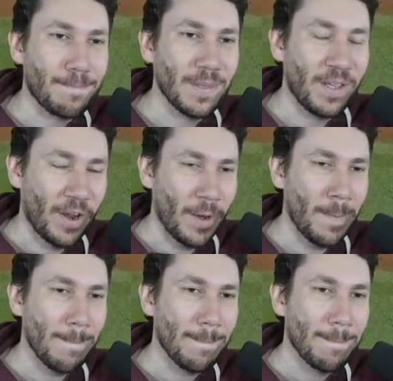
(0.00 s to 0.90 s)
You
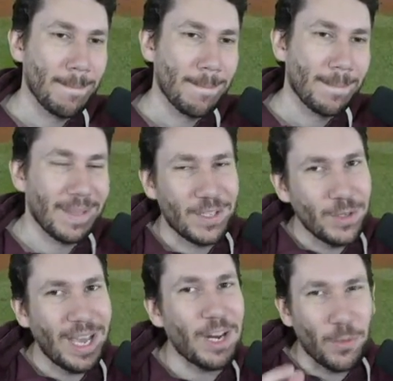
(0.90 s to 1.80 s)
know? Like, you
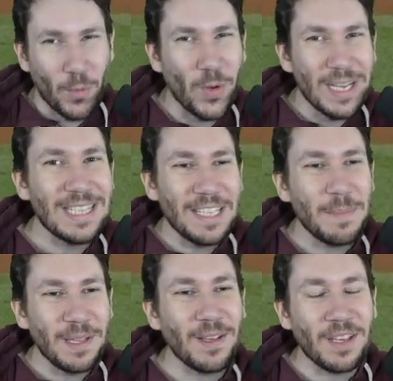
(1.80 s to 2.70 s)
got to really
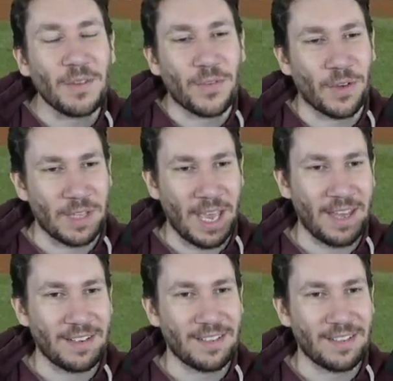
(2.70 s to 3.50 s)
be looking for that.